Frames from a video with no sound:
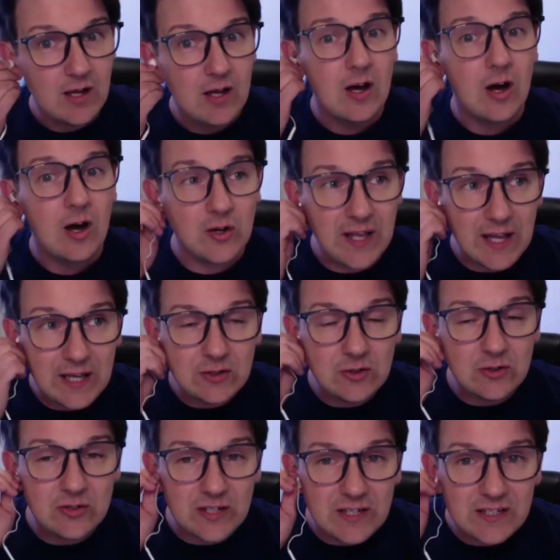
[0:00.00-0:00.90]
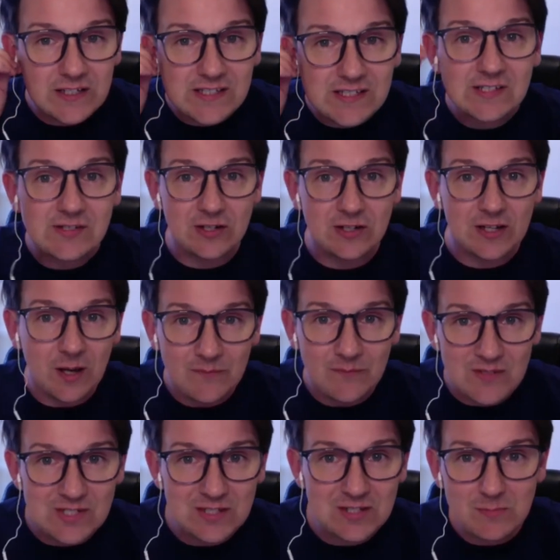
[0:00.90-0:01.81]
okay, Lucas, he's going to come
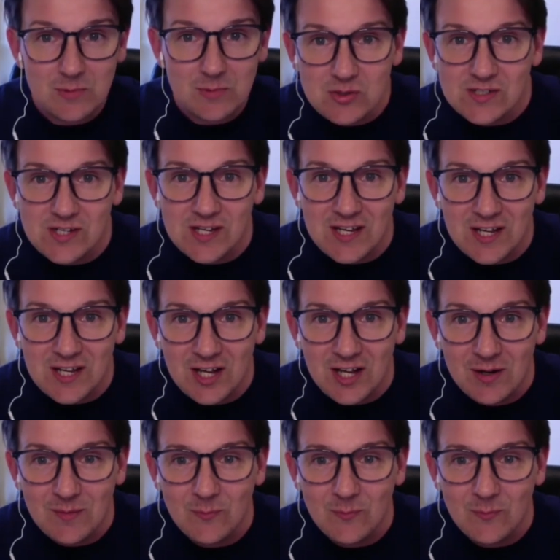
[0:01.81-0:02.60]
visit the museum.